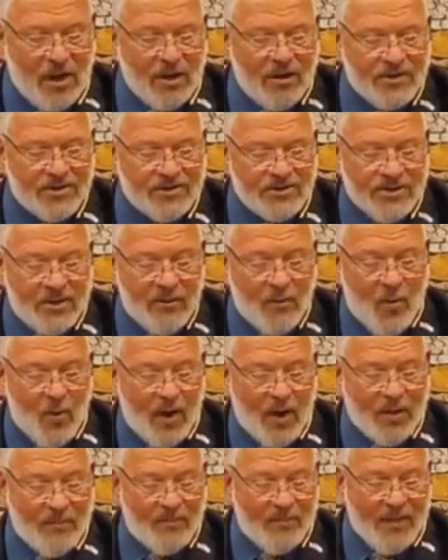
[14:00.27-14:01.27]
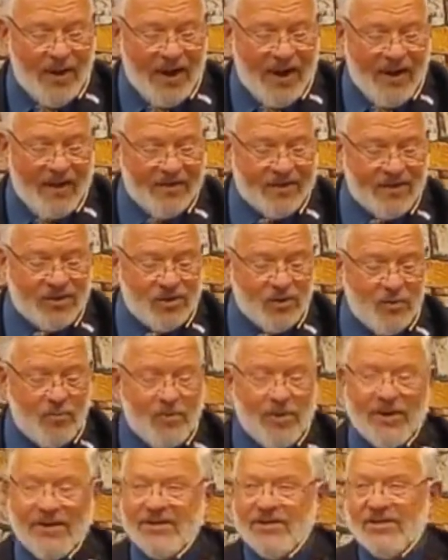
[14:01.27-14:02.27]
somewhat by the
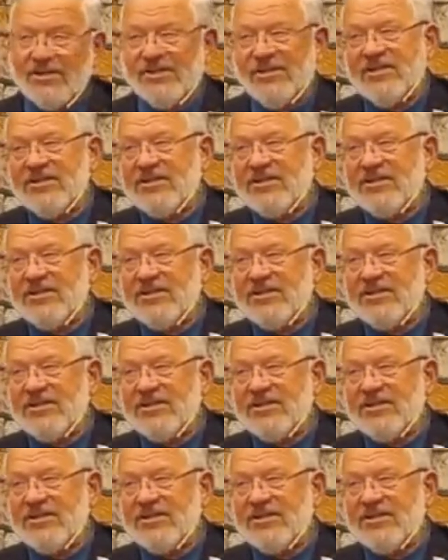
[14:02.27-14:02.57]
duplicitous